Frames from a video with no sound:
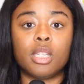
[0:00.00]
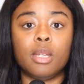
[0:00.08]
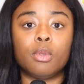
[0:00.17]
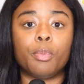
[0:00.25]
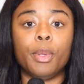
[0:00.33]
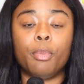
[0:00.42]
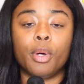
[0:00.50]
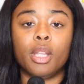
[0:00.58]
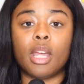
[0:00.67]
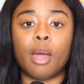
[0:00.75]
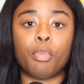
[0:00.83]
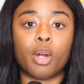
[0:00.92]
team to be
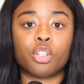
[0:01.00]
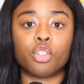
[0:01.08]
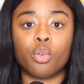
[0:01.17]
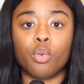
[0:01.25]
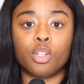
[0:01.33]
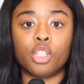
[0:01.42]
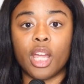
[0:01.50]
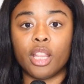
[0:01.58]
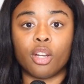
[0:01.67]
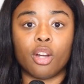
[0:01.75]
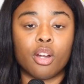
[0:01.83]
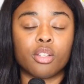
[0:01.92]
putting that pressure on
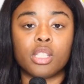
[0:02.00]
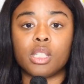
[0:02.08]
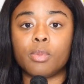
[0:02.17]
Jalen Hurts,